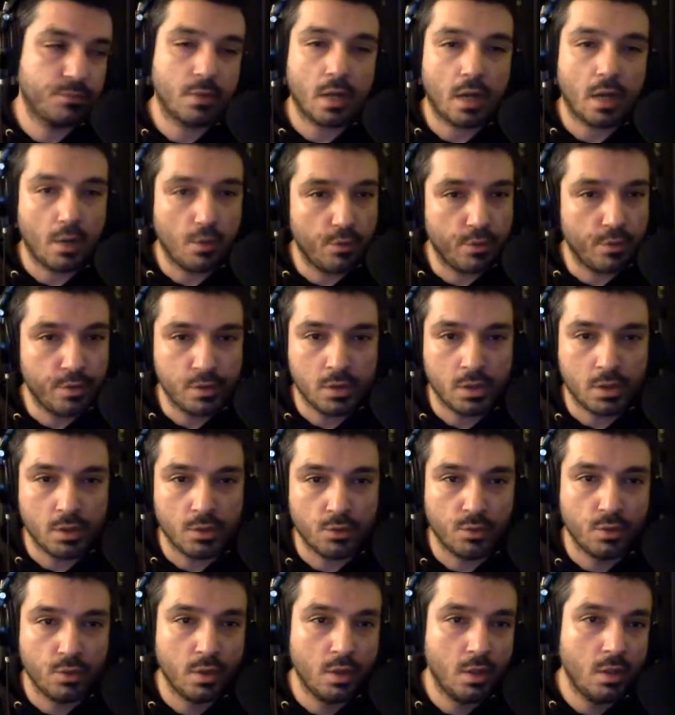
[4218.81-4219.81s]
I really
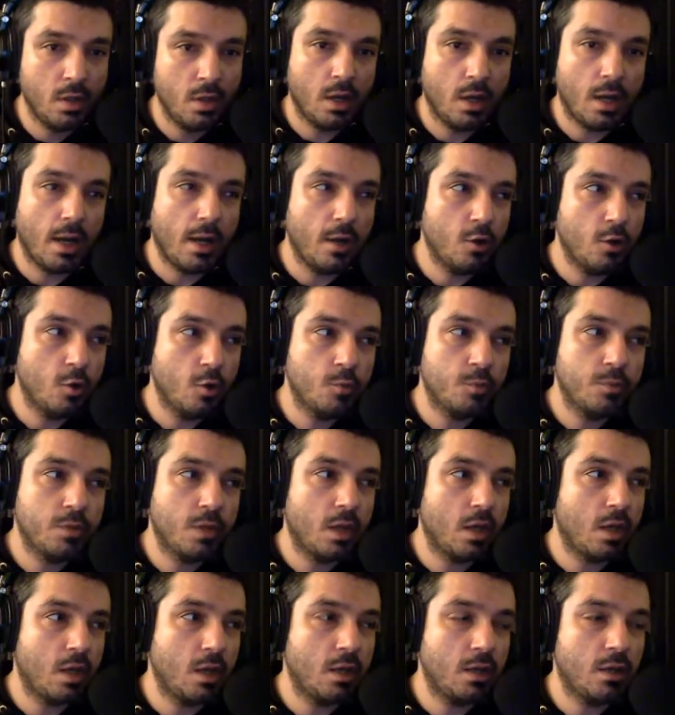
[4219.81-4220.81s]
do. I hope
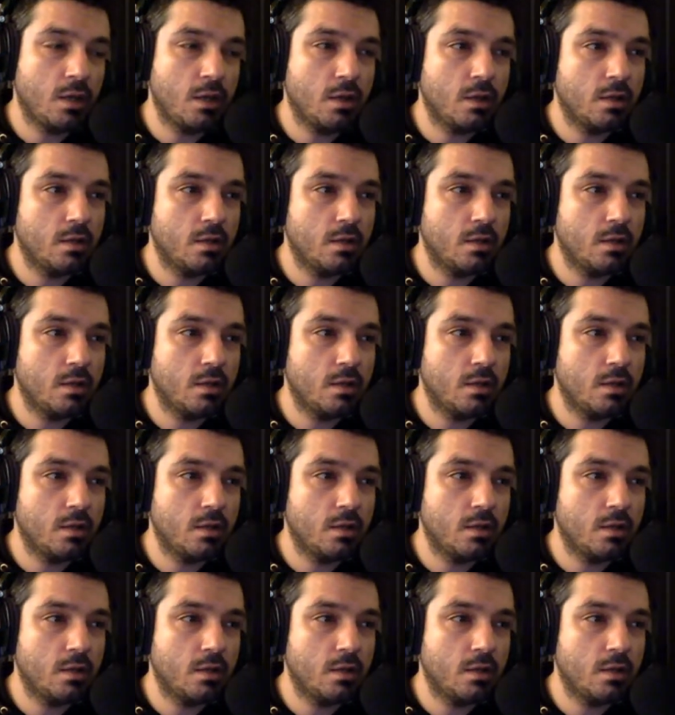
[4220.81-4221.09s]
they